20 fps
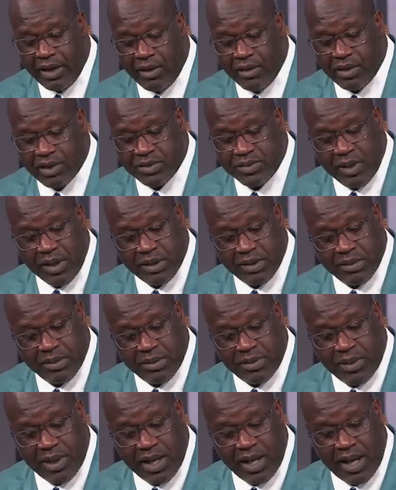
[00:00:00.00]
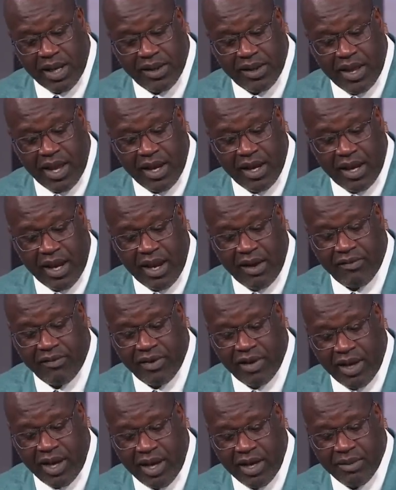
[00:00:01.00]
don't expect them to play like that
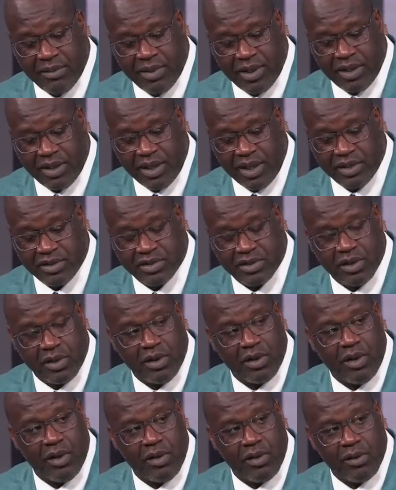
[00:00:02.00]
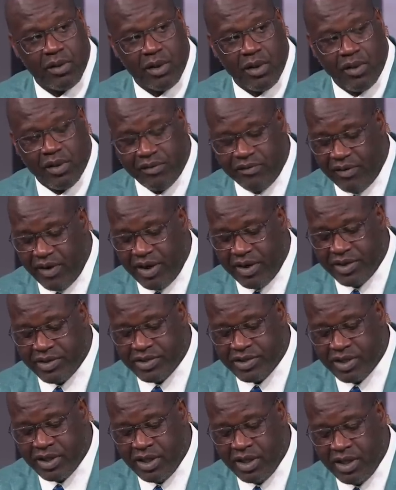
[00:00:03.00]
every game, but they stole home court
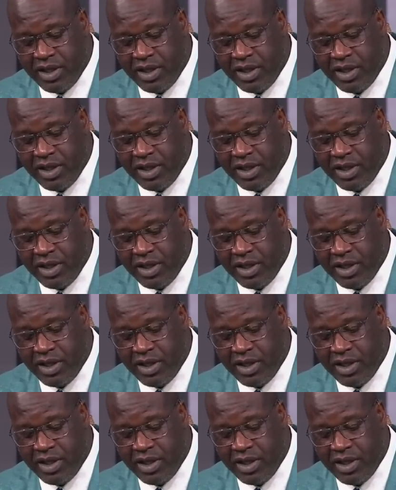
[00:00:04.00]
advantage.